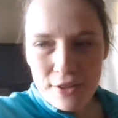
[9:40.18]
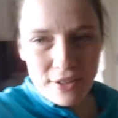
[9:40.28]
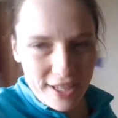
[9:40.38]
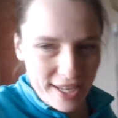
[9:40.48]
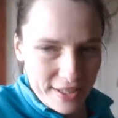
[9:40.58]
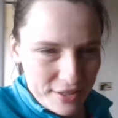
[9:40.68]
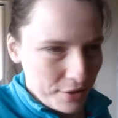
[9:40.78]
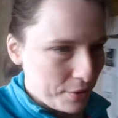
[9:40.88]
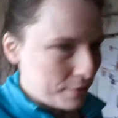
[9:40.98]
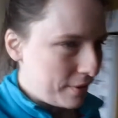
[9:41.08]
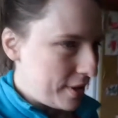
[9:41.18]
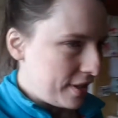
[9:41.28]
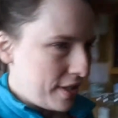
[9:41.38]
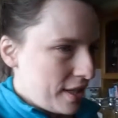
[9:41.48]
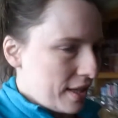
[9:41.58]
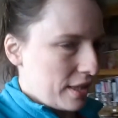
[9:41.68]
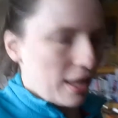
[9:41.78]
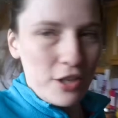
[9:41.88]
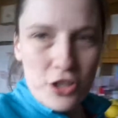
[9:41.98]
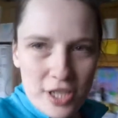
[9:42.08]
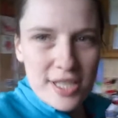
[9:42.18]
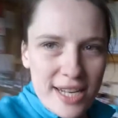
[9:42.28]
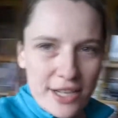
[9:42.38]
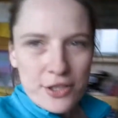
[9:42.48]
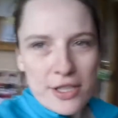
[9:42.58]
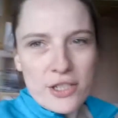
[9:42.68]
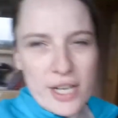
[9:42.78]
Okay. So Lunch is next on the agenda.